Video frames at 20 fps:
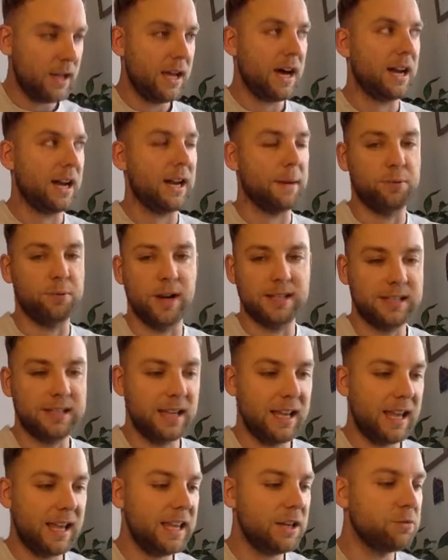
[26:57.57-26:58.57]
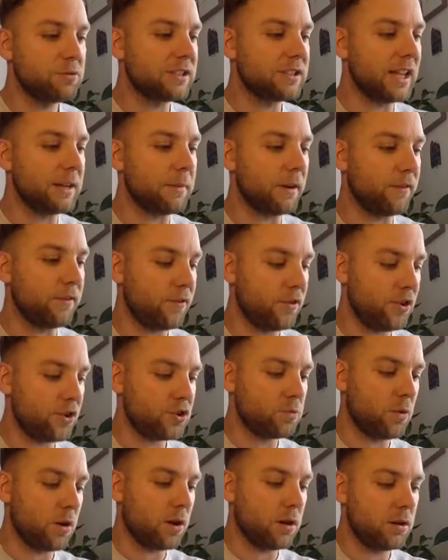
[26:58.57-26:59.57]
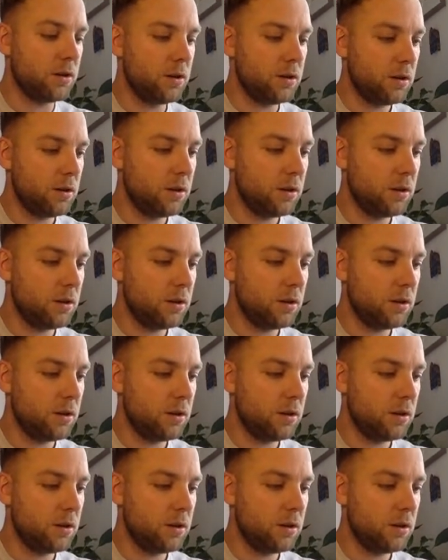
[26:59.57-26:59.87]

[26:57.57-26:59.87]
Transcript: and I press equals to get my first one,